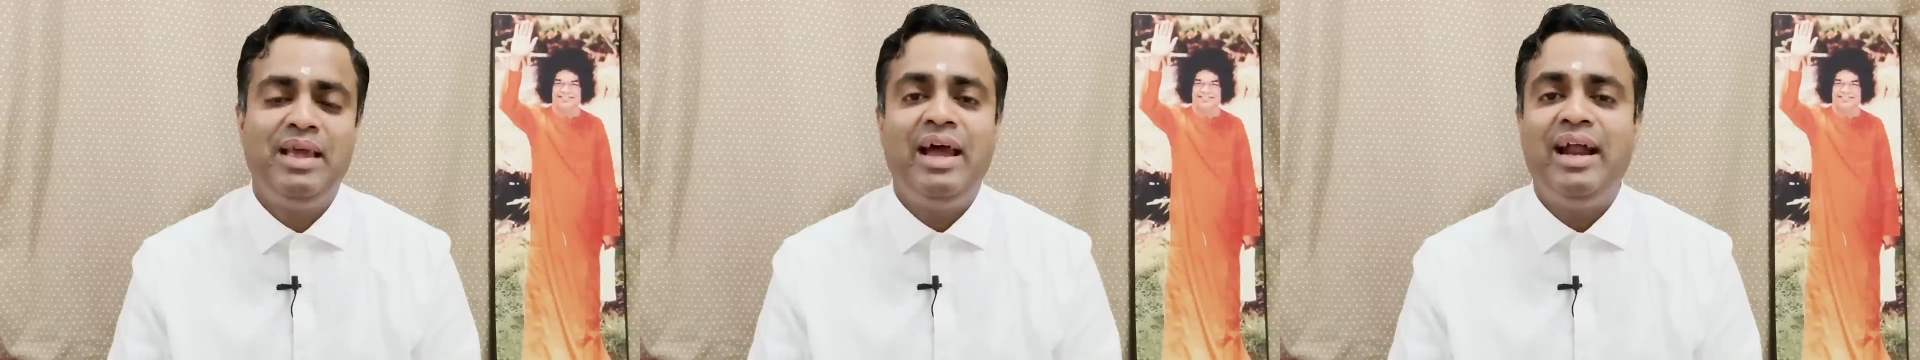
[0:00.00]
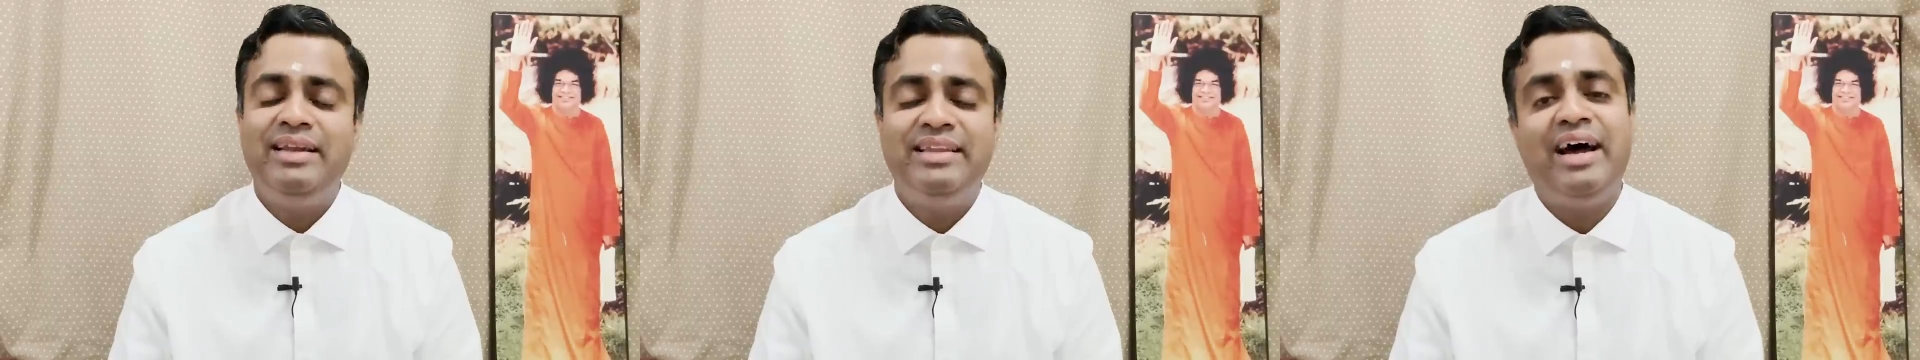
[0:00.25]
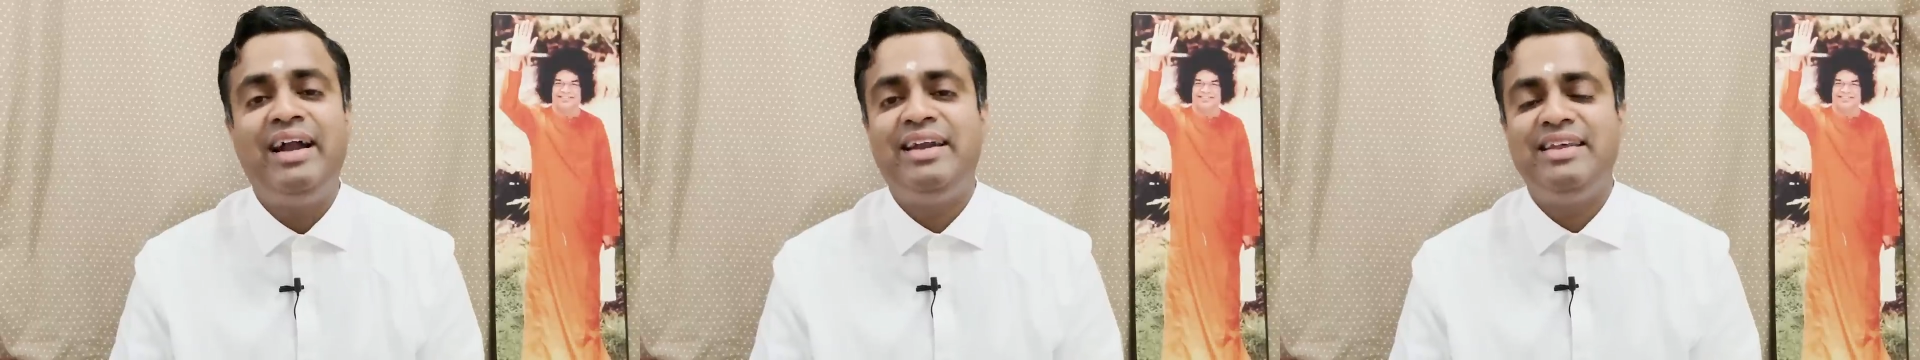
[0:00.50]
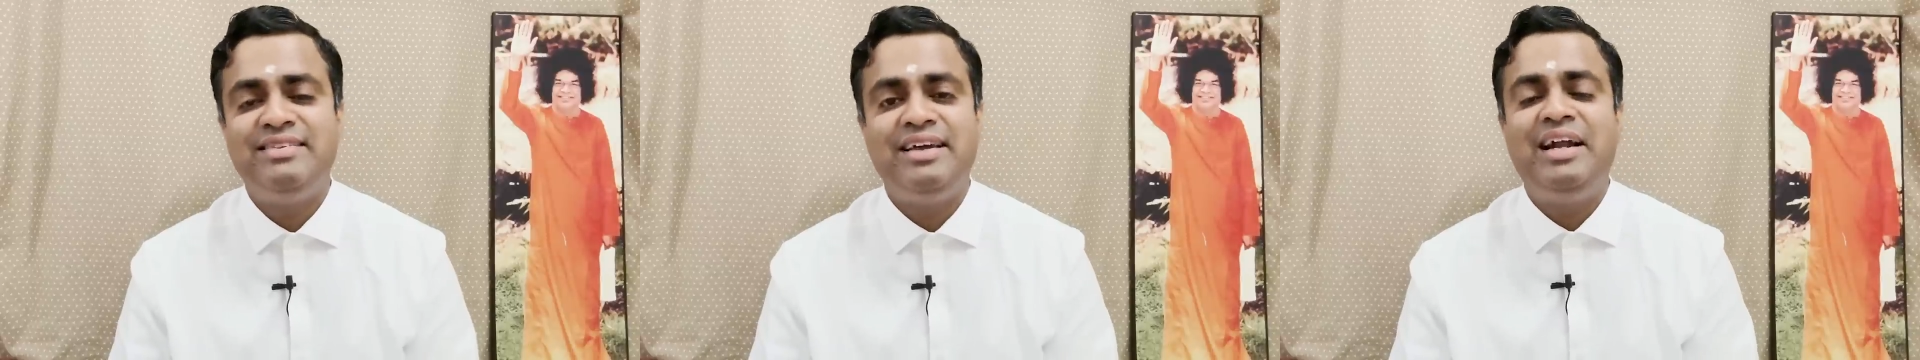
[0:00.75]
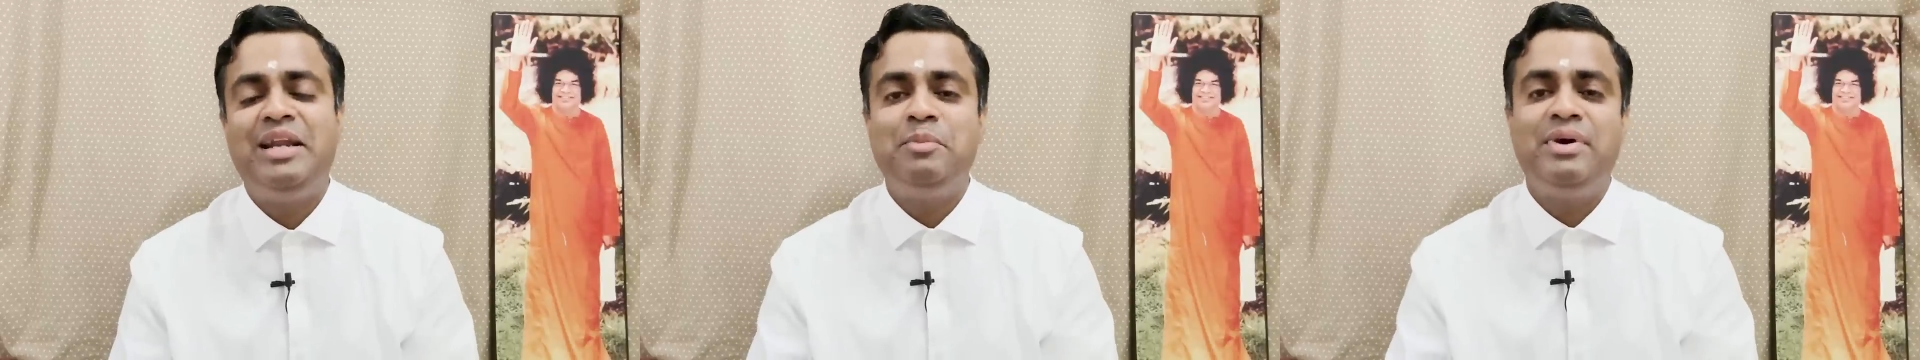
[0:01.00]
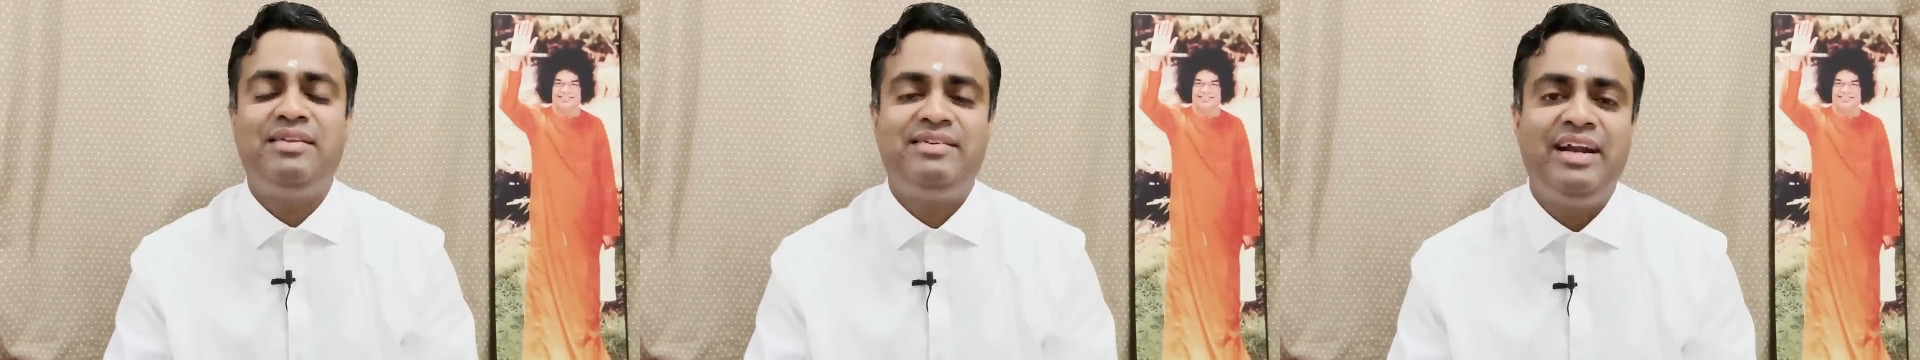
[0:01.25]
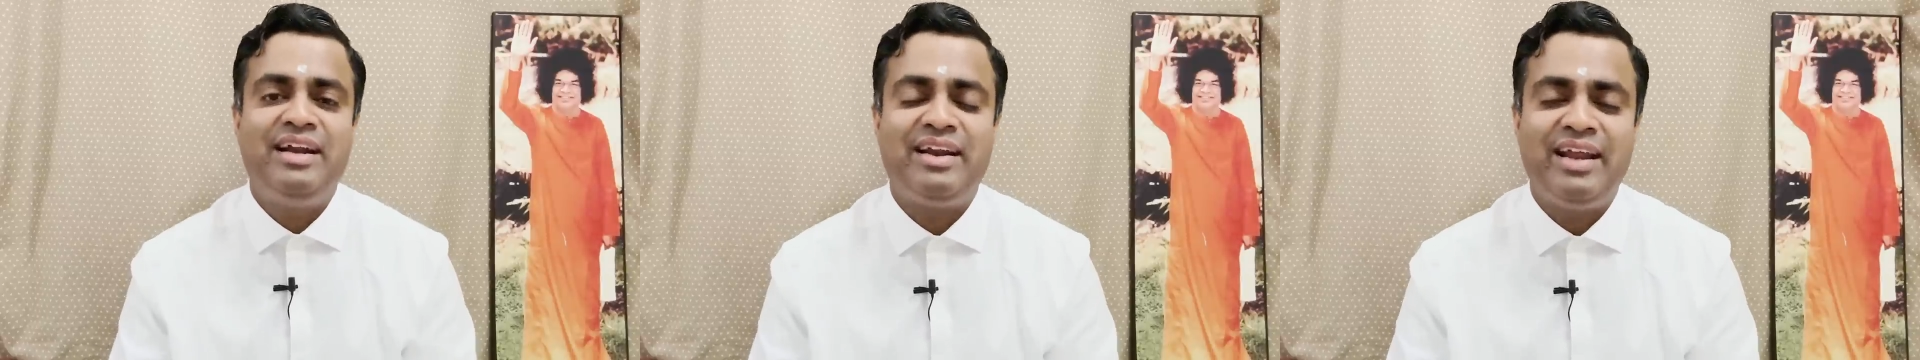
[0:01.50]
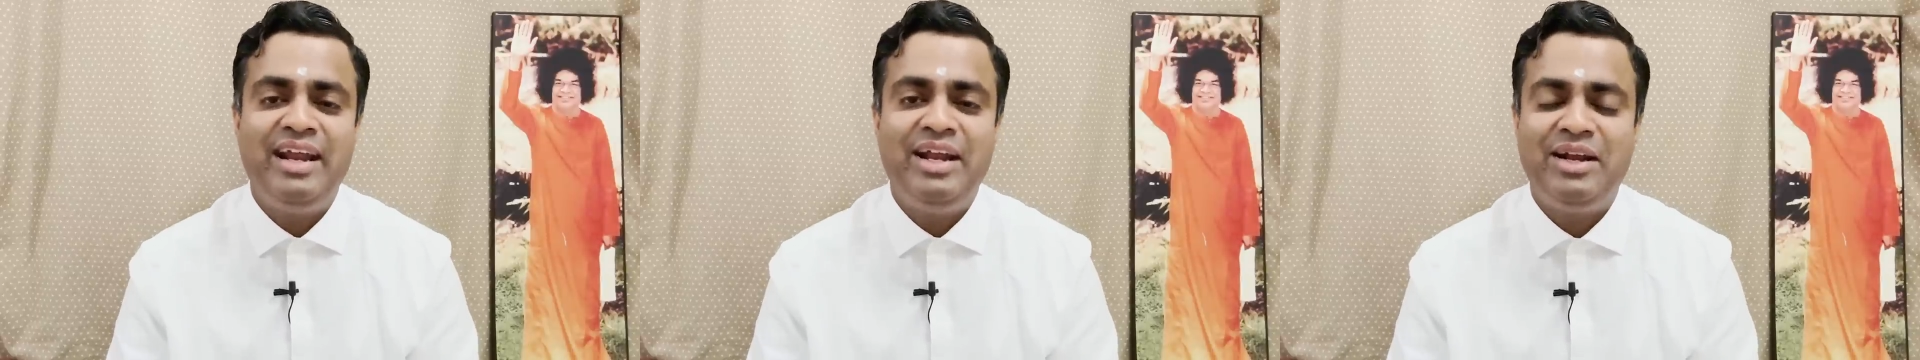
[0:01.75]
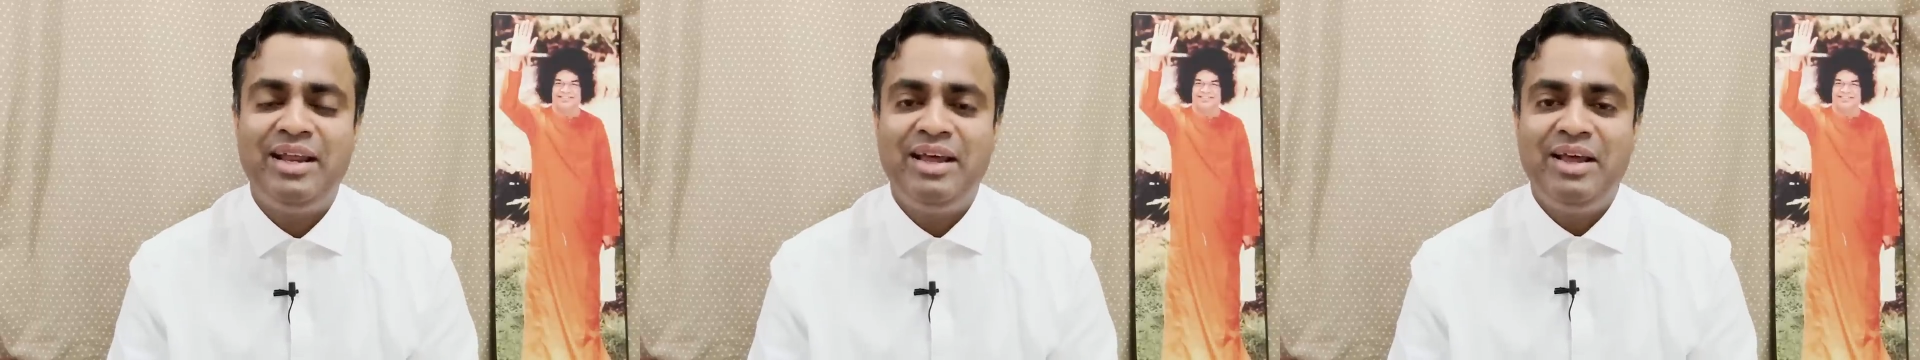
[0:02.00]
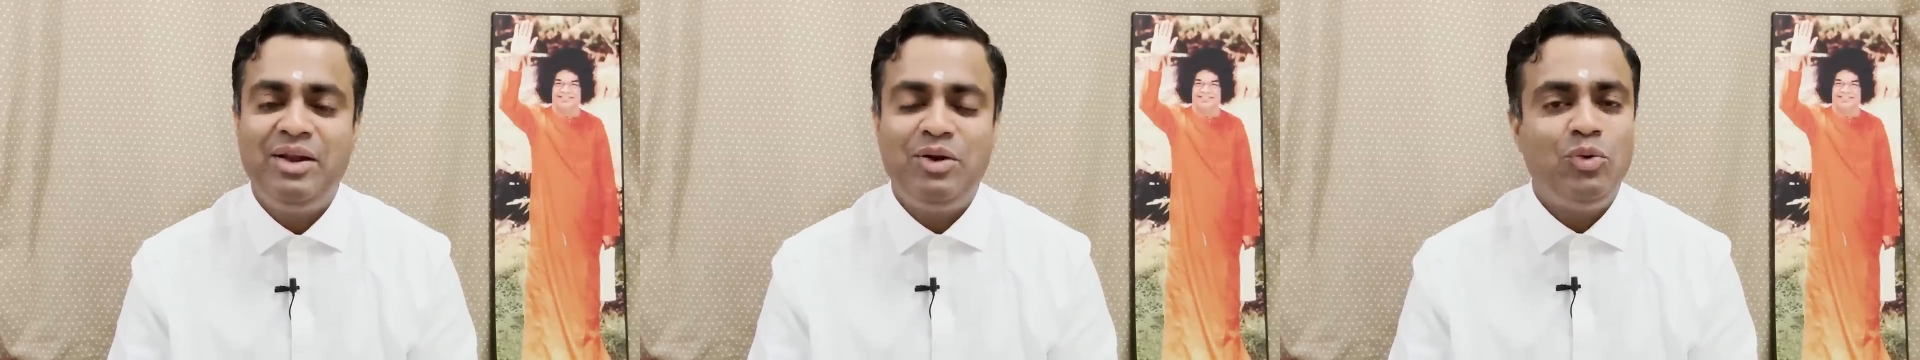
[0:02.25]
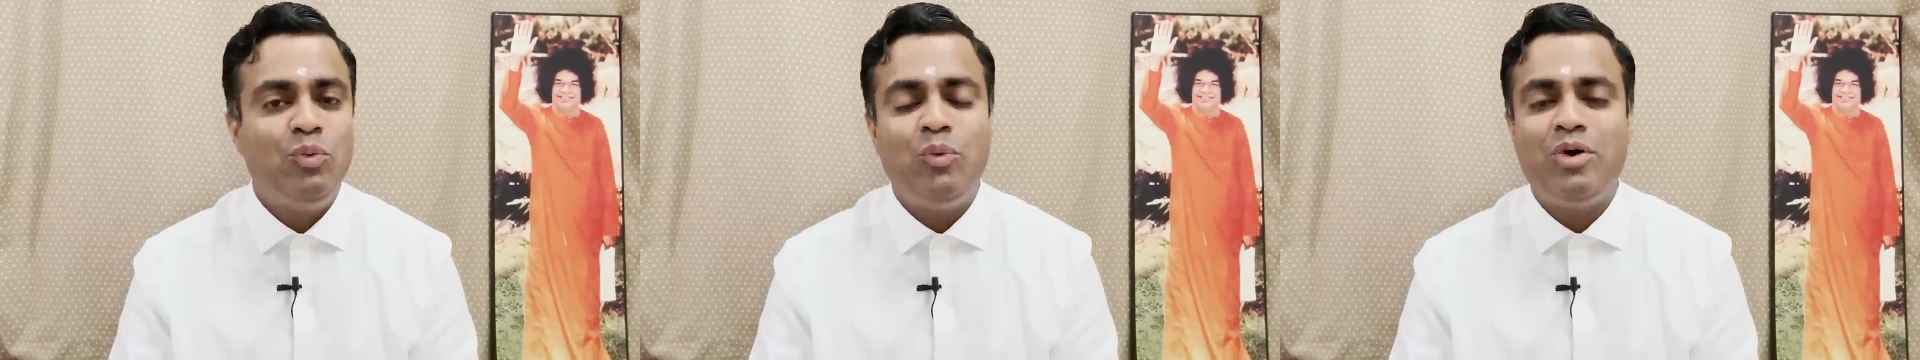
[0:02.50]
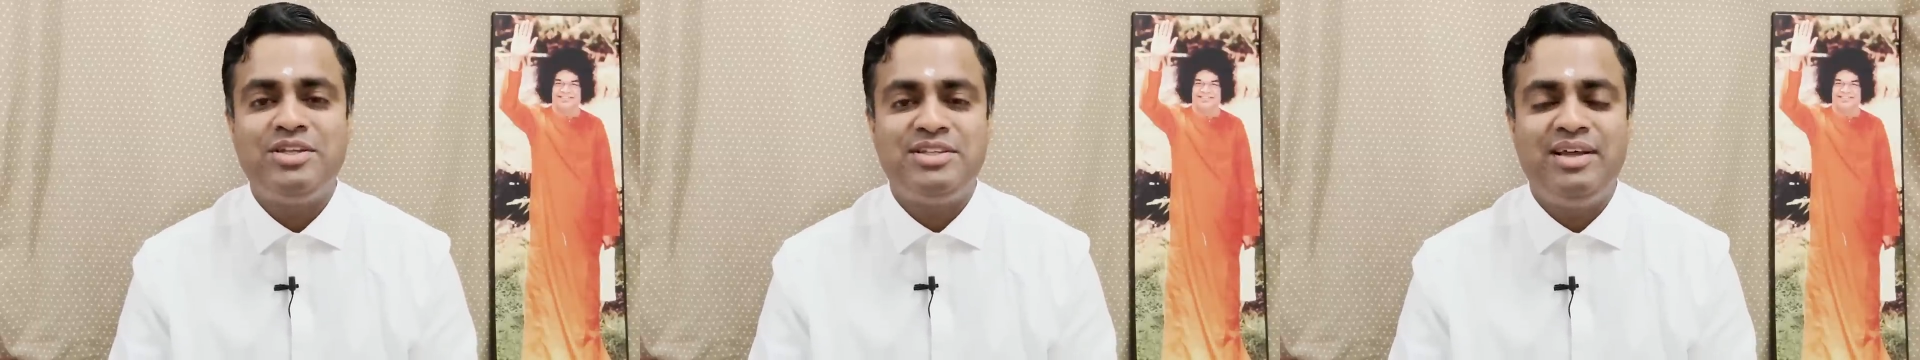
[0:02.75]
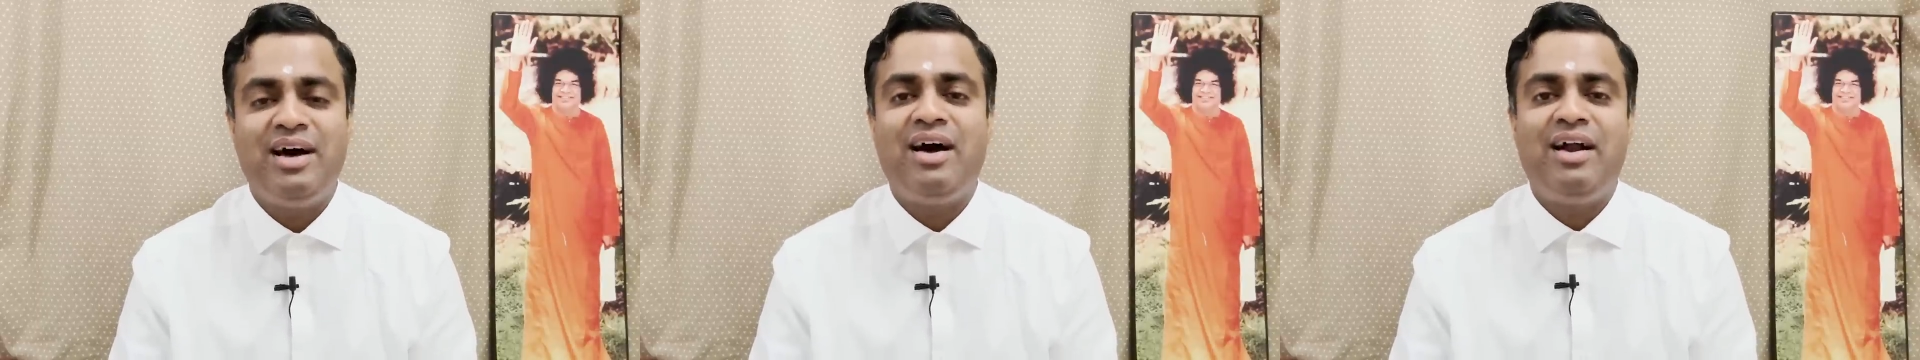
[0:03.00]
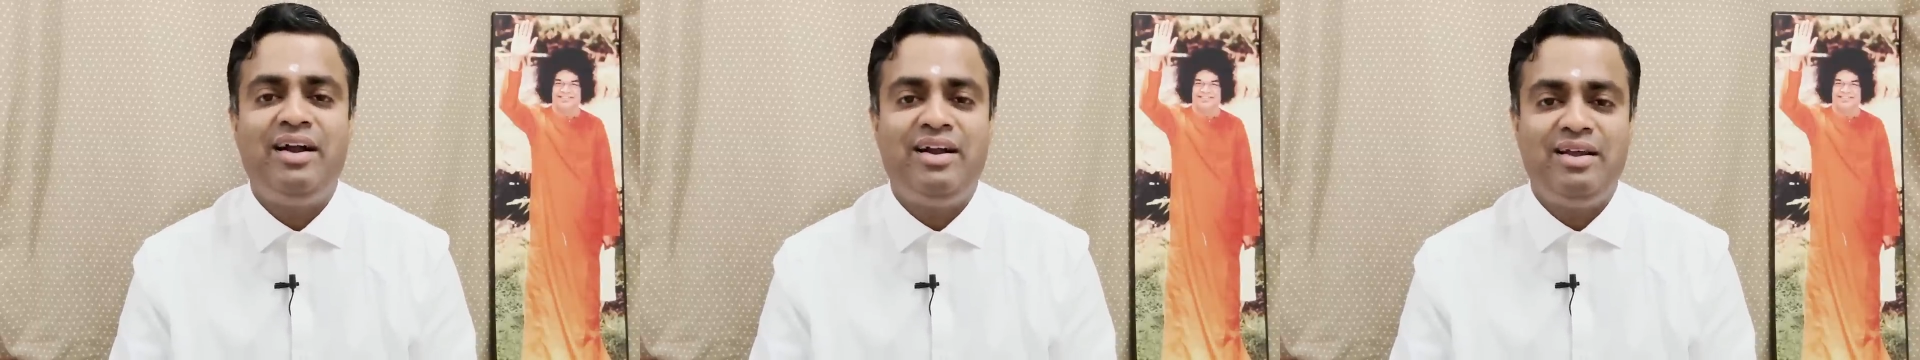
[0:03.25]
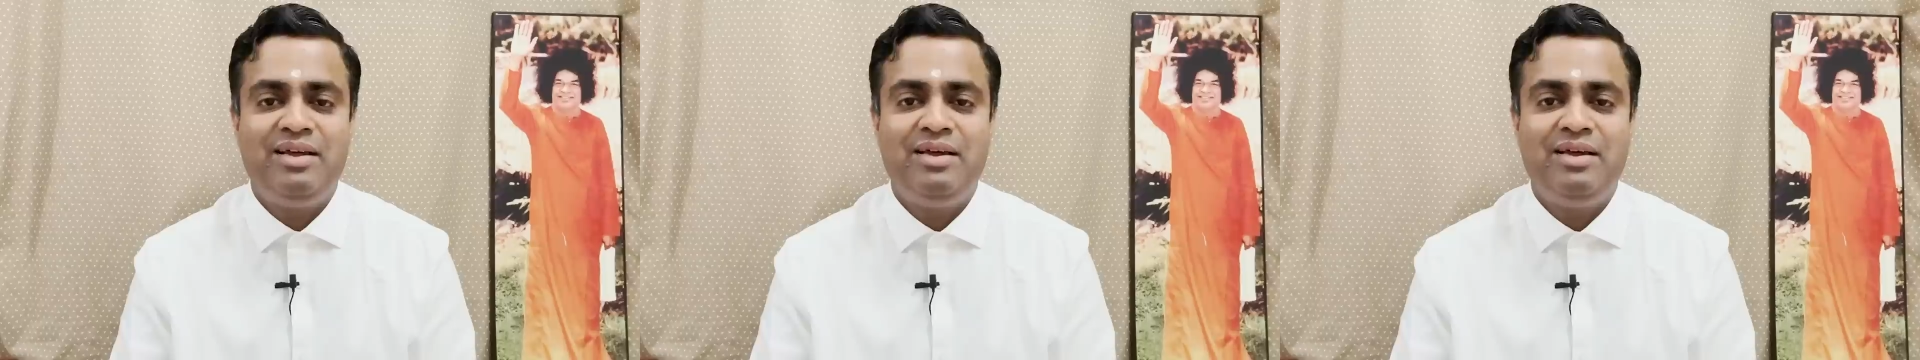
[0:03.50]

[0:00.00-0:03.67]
And that is the ultimate state, right? To watch the heart.